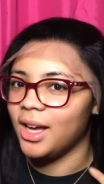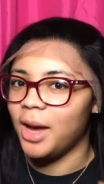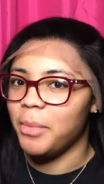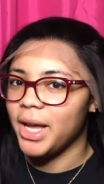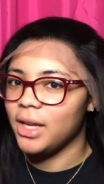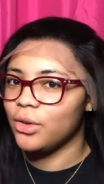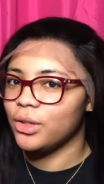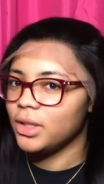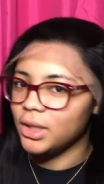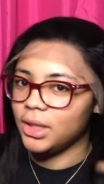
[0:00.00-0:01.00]
I might
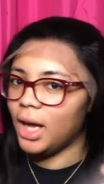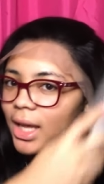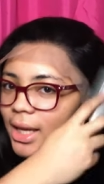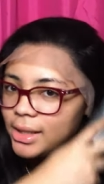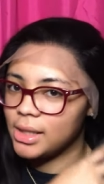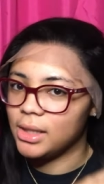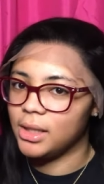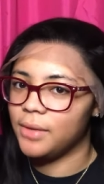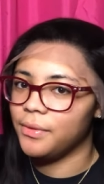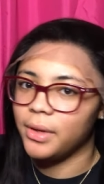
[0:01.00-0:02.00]
curl it. I like to,
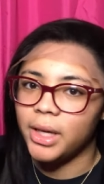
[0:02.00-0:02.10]
if